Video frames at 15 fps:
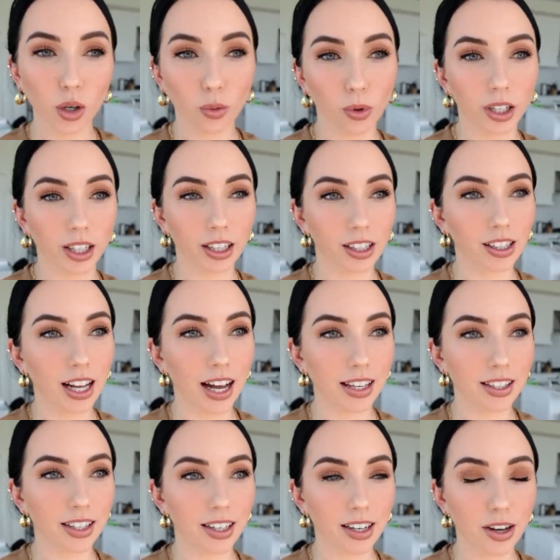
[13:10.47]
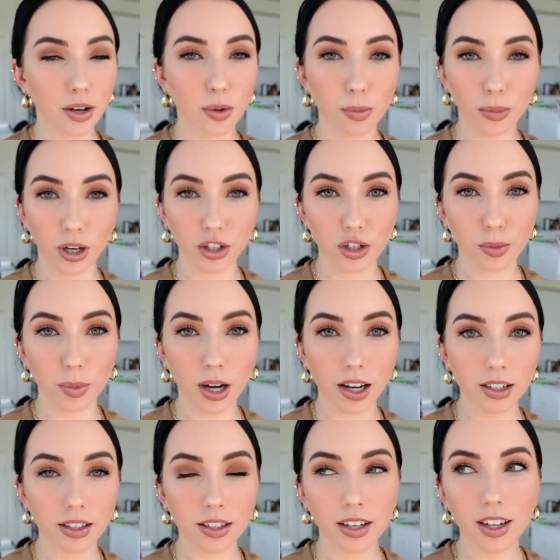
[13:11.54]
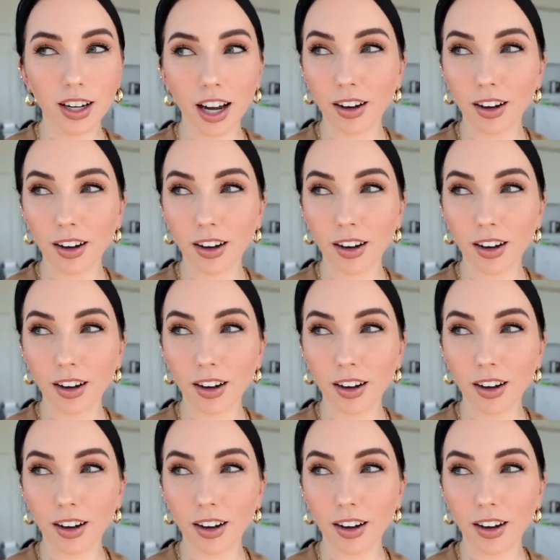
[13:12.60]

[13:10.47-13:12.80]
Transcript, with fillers: one of the classic brunch spots.